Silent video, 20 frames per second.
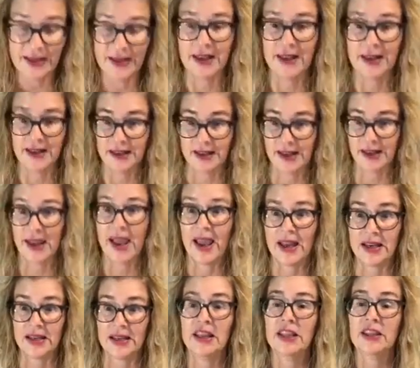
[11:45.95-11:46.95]
And then
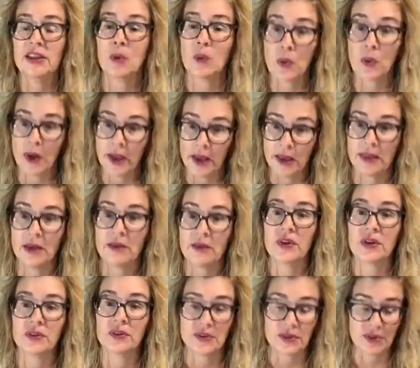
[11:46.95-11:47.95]
again, in the way that
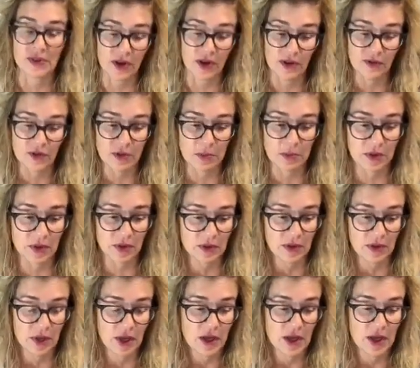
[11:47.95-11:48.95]
feels
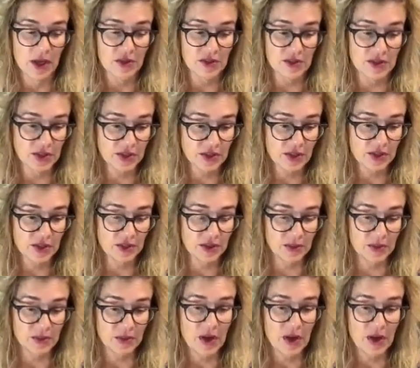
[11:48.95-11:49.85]
comfortable to you.